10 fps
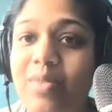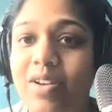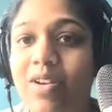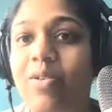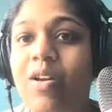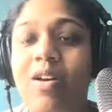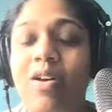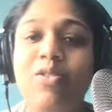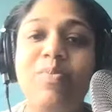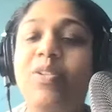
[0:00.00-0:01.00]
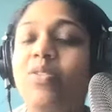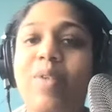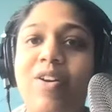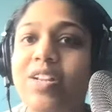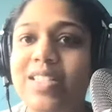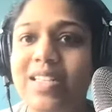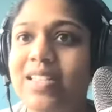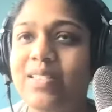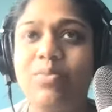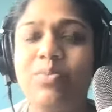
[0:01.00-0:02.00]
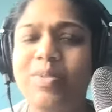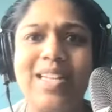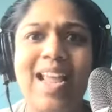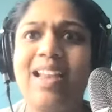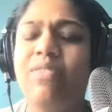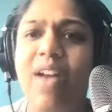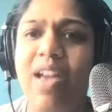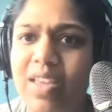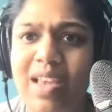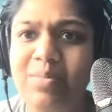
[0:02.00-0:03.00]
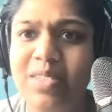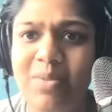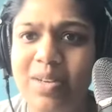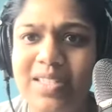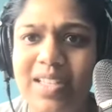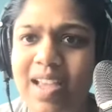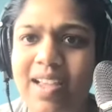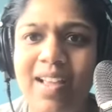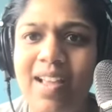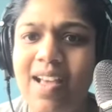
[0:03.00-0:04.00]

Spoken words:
You know, Odubel Herrera did his, 85 games, I want to say,